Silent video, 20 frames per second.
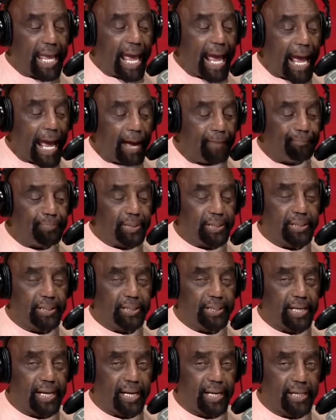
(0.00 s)

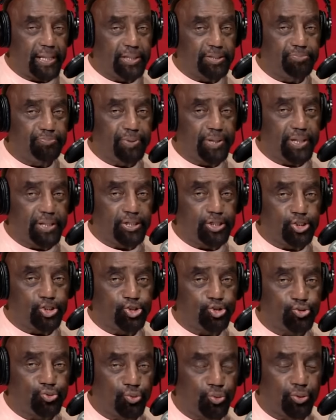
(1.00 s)
happy that it's being
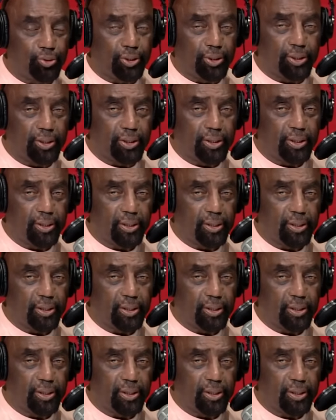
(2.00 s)
destroyed,